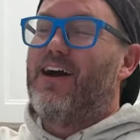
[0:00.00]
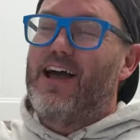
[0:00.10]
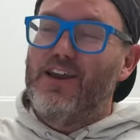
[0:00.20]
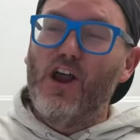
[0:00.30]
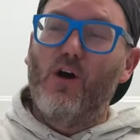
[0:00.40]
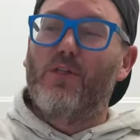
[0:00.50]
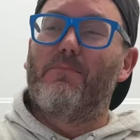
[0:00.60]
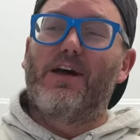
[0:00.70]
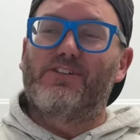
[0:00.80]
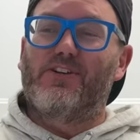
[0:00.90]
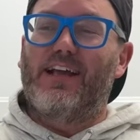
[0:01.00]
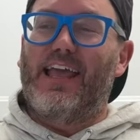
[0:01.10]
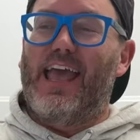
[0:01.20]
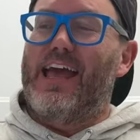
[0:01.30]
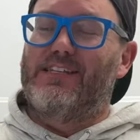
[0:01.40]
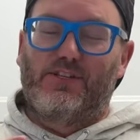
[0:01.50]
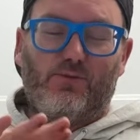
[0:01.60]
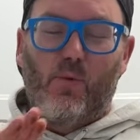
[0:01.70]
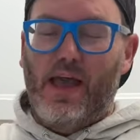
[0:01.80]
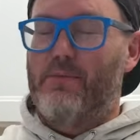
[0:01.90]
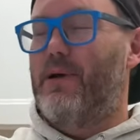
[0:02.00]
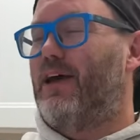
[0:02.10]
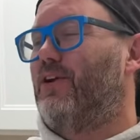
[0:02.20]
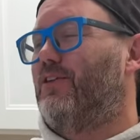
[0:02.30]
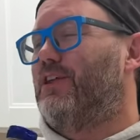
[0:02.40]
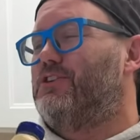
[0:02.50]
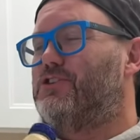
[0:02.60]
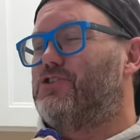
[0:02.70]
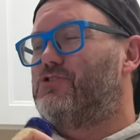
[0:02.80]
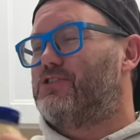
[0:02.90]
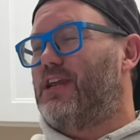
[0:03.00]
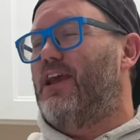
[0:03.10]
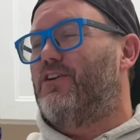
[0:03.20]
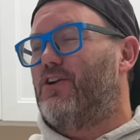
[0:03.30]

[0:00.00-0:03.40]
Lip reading: I know the mustard at Katz is way better than just your standard